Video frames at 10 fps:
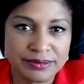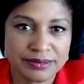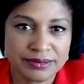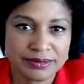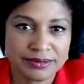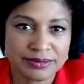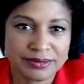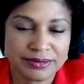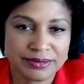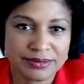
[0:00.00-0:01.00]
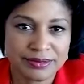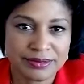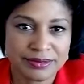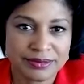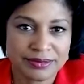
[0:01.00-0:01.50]

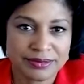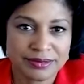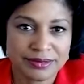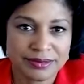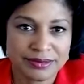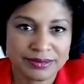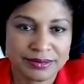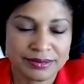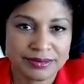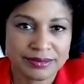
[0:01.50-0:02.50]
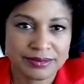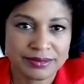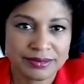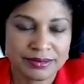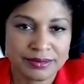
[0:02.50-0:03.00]

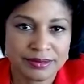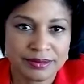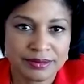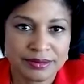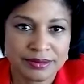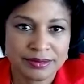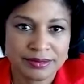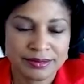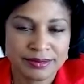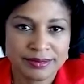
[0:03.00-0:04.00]
No words are spoken by the person on screen.